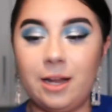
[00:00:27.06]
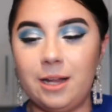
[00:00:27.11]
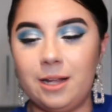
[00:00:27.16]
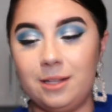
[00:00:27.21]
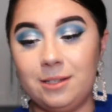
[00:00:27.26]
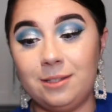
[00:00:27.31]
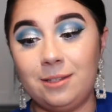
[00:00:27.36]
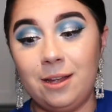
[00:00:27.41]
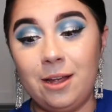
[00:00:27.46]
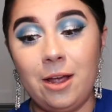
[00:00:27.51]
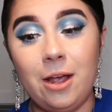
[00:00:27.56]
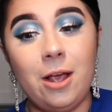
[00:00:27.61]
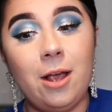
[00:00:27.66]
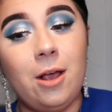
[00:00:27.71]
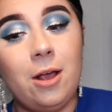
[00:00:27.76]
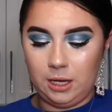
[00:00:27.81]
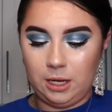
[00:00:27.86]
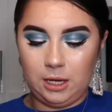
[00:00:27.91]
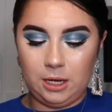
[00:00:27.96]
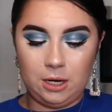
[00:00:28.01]
is.
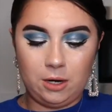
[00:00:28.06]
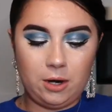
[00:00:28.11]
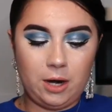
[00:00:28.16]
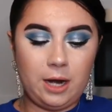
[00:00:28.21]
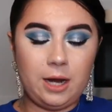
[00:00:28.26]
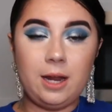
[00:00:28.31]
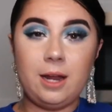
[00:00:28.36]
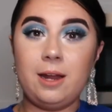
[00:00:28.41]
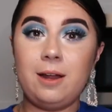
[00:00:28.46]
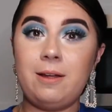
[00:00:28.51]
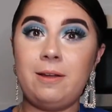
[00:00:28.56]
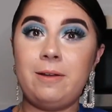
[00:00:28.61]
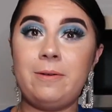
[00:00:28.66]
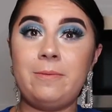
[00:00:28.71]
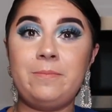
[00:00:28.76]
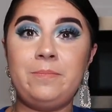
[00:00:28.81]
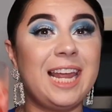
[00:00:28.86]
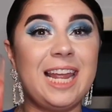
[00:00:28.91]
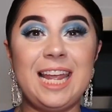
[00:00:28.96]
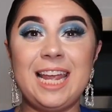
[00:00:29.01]
Here I
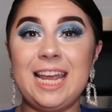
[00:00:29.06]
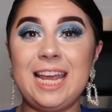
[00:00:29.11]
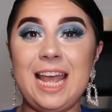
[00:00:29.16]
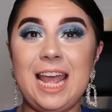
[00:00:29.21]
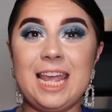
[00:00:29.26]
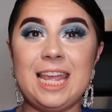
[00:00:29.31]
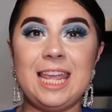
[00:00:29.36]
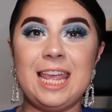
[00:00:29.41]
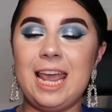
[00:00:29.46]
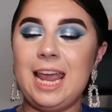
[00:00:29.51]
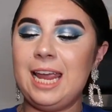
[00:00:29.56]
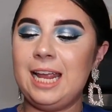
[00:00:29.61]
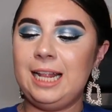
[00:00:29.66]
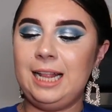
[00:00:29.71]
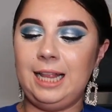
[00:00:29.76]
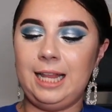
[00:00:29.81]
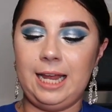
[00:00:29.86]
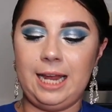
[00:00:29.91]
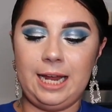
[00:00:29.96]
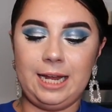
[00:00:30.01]
am.
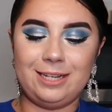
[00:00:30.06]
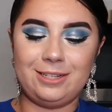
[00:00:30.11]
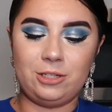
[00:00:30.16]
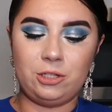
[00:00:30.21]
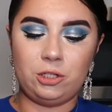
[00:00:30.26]
Getting lit.